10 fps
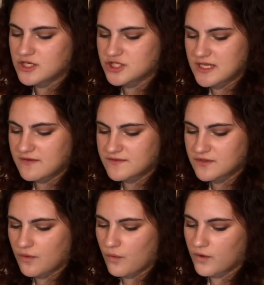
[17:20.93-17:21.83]

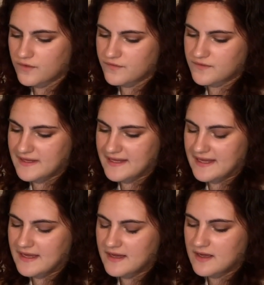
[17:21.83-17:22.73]
shift all of
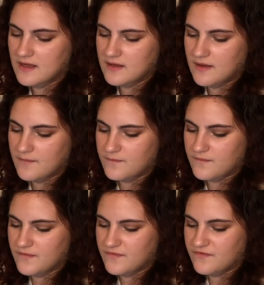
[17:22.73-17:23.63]
the
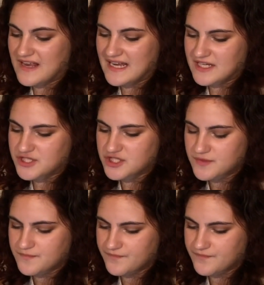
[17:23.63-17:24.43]
buildings